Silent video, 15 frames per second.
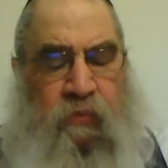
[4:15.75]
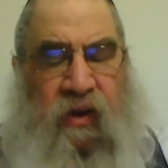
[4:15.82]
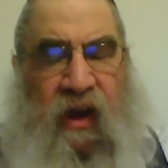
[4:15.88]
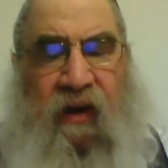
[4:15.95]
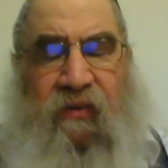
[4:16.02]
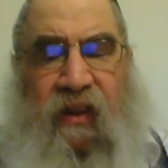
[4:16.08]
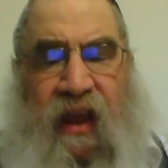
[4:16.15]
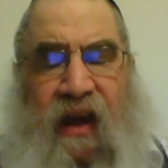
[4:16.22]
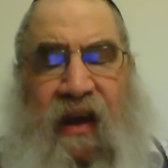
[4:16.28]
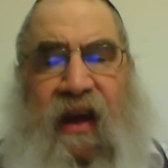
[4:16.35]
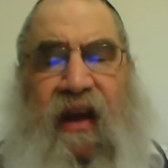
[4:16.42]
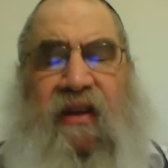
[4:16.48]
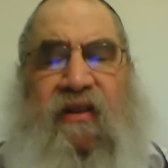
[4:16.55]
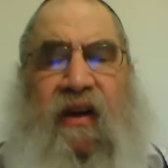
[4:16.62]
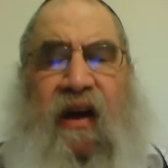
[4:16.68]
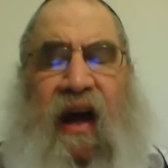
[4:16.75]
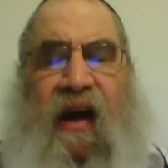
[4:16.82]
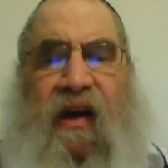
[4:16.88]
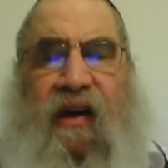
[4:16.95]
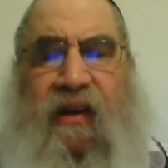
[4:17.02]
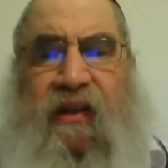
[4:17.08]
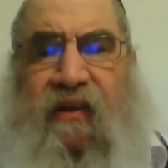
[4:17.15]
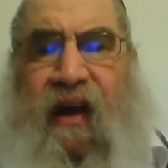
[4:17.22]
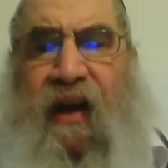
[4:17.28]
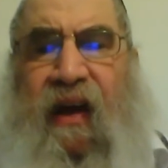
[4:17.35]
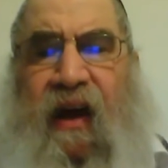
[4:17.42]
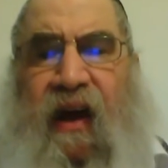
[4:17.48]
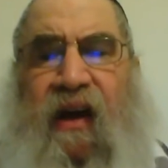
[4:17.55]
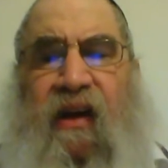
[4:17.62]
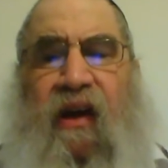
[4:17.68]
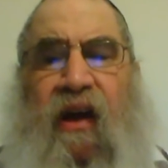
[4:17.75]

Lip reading: Aval achezer achar hiteyach.